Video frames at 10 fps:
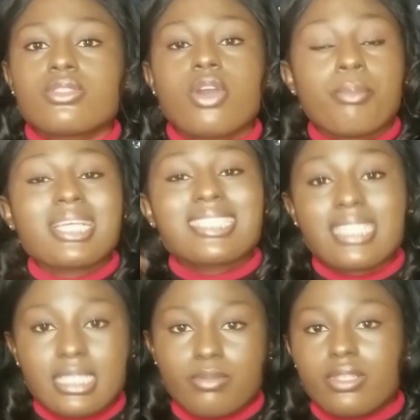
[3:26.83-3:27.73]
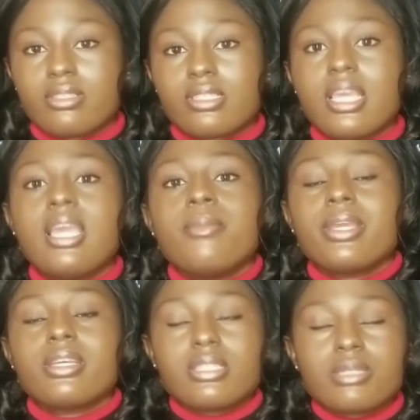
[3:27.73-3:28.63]
So I'll pick 6 months,
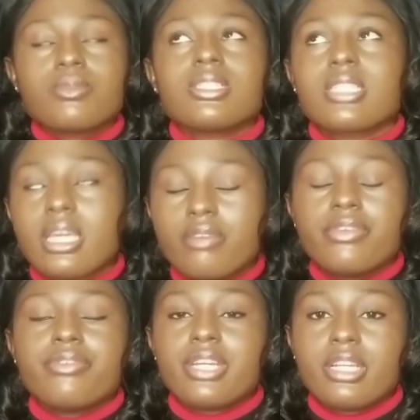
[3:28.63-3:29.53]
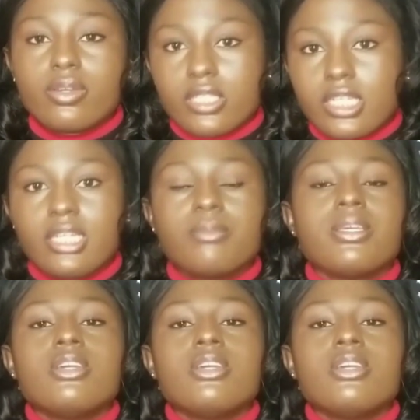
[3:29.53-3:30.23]
because 6 months is kind of a very long time.